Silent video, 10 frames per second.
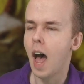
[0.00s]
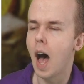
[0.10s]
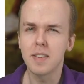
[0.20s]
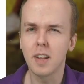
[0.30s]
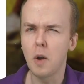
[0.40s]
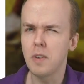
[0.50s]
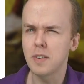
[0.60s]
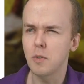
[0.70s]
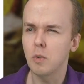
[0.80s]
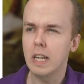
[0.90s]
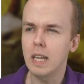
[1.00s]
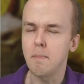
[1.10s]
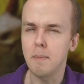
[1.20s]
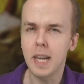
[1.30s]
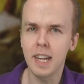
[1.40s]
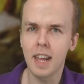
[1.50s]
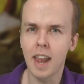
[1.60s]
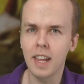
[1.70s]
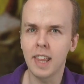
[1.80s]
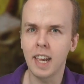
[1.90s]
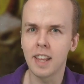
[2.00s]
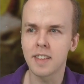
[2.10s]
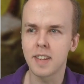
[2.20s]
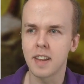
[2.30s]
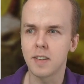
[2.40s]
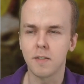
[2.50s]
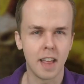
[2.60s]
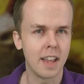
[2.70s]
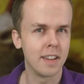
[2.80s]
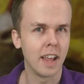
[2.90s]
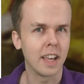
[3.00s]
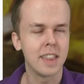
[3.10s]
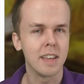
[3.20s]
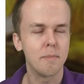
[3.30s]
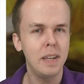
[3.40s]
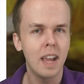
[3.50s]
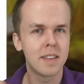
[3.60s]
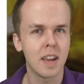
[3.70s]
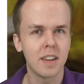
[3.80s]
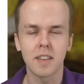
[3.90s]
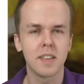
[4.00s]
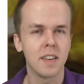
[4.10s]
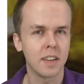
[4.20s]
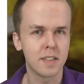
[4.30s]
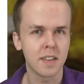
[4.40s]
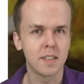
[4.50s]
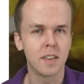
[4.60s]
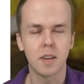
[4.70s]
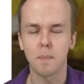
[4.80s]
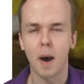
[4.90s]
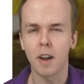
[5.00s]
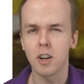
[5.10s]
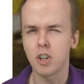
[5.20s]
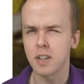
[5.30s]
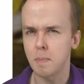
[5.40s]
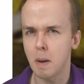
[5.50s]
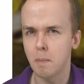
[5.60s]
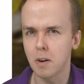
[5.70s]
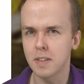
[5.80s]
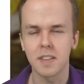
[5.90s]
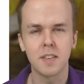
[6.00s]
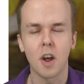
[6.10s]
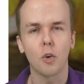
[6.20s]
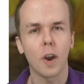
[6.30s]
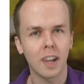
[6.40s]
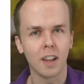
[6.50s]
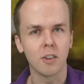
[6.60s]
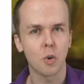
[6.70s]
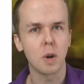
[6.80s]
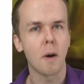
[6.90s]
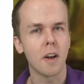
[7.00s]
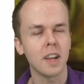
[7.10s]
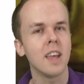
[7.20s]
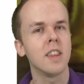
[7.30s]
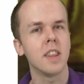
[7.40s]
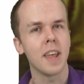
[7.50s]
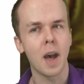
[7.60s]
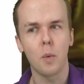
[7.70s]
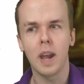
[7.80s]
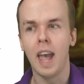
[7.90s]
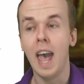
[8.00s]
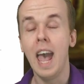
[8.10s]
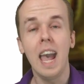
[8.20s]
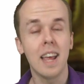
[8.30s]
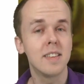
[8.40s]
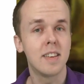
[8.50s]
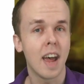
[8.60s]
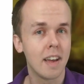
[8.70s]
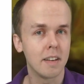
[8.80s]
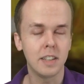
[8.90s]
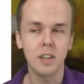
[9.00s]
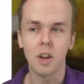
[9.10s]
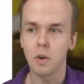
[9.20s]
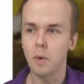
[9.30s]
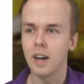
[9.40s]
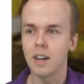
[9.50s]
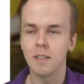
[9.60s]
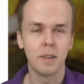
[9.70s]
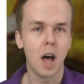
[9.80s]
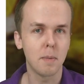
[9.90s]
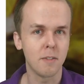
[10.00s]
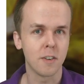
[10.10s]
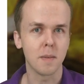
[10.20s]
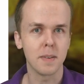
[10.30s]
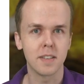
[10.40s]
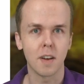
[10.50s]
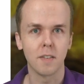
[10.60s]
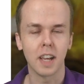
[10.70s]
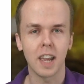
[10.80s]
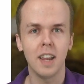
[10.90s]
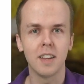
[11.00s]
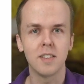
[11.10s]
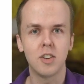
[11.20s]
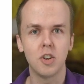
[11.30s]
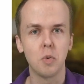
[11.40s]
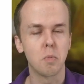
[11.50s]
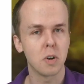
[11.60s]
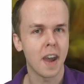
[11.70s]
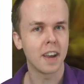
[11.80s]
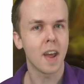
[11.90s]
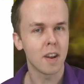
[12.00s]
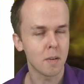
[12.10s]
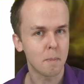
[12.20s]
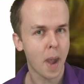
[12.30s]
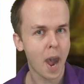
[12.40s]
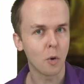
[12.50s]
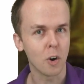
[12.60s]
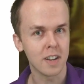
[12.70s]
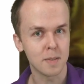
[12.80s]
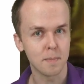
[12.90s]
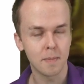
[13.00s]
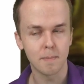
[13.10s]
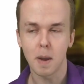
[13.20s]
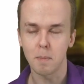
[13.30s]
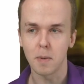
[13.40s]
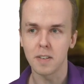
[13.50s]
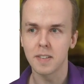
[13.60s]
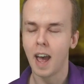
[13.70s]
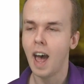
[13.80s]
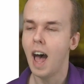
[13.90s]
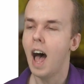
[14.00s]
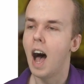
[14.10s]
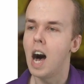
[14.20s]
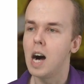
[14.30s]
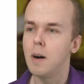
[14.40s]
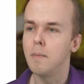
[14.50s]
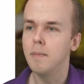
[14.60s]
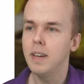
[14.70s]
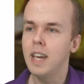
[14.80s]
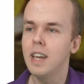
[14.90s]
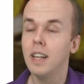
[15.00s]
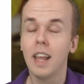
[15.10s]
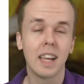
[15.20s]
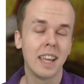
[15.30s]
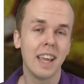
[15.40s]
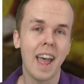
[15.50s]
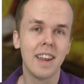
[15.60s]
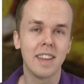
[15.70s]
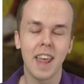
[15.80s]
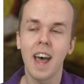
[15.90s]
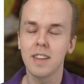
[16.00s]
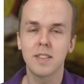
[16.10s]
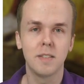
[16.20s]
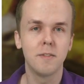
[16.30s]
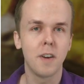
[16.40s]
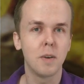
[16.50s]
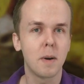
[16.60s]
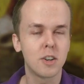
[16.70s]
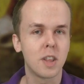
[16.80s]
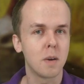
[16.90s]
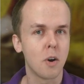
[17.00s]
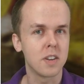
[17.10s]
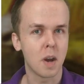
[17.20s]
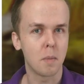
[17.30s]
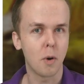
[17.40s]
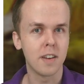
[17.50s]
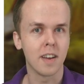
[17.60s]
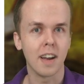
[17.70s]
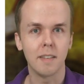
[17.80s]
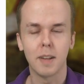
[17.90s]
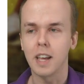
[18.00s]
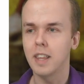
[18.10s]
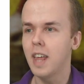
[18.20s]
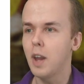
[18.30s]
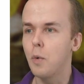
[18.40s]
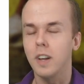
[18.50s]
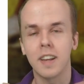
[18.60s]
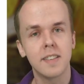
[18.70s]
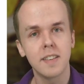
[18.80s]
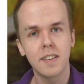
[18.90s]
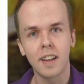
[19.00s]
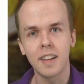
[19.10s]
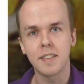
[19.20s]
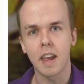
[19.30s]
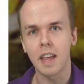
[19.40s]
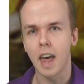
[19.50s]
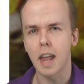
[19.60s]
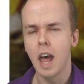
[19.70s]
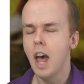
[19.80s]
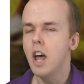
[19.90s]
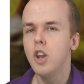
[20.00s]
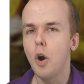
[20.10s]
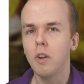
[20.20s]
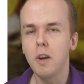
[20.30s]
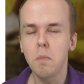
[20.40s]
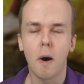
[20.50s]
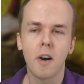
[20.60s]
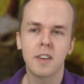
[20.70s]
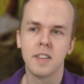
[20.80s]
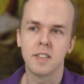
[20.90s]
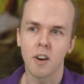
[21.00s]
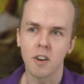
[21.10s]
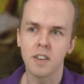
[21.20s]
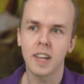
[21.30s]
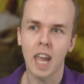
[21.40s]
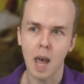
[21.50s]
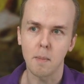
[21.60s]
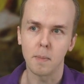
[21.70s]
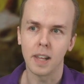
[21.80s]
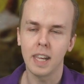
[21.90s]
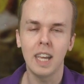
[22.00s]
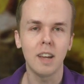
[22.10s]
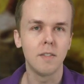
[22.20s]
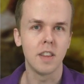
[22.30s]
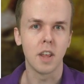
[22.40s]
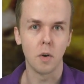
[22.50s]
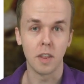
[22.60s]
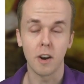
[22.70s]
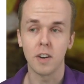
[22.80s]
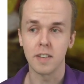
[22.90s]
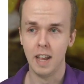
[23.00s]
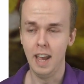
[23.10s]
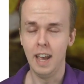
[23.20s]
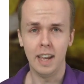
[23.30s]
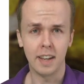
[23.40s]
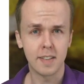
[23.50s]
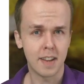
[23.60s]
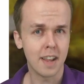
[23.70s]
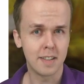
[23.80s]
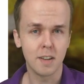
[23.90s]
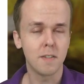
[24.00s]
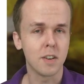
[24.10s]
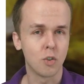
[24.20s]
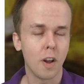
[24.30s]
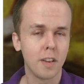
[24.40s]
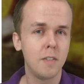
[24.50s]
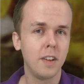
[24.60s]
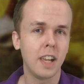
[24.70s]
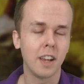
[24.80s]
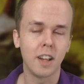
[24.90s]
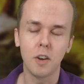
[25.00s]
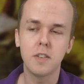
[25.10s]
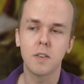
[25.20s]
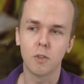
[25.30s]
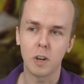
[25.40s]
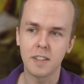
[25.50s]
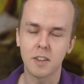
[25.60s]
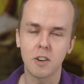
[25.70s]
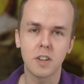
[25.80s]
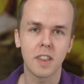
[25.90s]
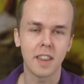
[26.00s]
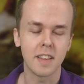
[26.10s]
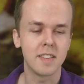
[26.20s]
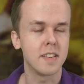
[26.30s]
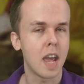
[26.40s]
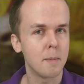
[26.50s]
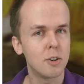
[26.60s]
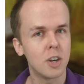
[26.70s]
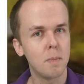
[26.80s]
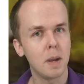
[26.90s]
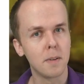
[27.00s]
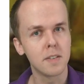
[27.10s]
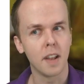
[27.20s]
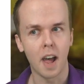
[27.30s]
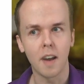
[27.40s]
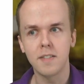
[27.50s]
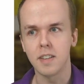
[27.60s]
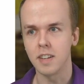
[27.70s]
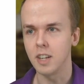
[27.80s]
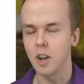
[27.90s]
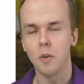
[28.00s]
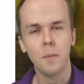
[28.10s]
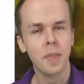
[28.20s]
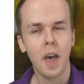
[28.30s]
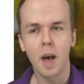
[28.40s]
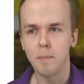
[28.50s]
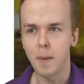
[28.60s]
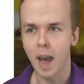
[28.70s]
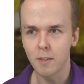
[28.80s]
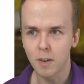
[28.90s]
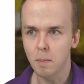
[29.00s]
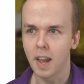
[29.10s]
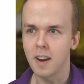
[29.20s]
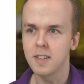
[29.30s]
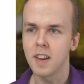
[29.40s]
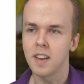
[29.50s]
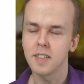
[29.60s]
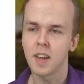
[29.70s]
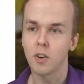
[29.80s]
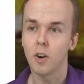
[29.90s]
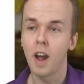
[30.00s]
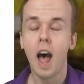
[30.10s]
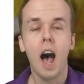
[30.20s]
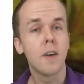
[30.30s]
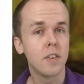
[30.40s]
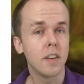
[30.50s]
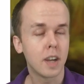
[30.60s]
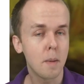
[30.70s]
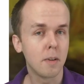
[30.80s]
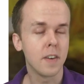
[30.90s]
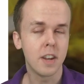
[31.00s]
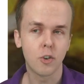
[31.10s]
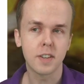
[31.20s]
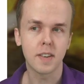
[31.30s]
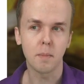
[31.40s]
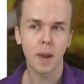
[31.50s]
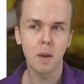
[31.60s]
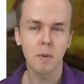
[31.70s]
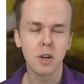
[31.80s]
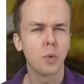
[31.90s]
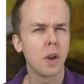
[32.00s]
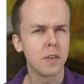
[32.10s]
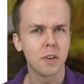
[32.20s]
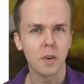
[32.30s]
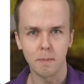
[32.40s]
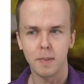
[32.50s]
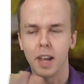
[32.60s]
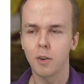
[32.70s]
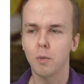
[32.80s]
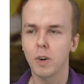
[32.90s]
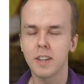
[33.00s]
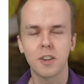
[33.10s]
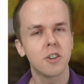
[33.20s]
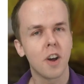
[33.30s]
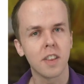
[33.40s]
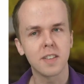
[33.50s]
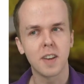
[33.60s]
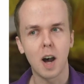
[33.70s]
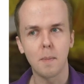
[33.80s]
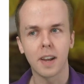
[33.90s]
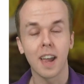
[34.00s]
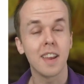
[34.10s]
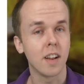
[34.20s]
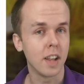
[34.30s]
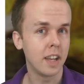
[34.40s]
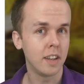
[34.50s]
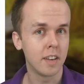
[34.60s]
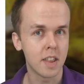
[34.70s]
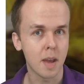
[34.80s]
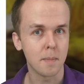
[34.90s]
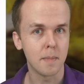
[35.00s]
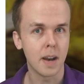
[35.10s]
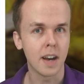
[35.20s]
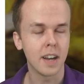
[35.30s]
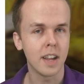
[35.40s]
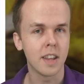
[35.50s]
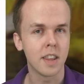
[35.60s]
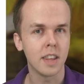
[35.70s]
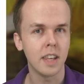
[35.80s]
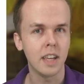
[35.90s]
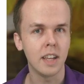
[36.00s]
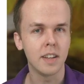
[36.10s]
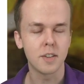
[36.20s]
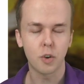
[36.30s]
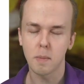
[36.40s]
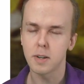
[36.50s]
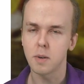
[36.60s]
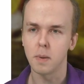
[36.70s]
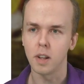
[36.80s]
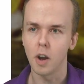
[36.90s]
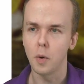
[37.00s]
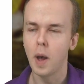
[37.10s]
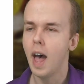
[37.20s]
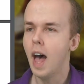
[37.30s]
But this alone doesn't really mean anything in the sense of that, like, the ESA doesn't exist to punish its members. It's not a regulatory body in that way. It's to, you know, lobby for them and stuff. Like, it is to protect and empower its members. And that is very much their modus operandi. Like, they will consistently say that, no, loot boxes aren't gambling, even though there is extensive and relatively conclusive research that this is damaging people's lives and, you know, bad for players and etc. I found a couple of interesting papers when I was doing, like, research on this topic, and I'll link to them in the description below.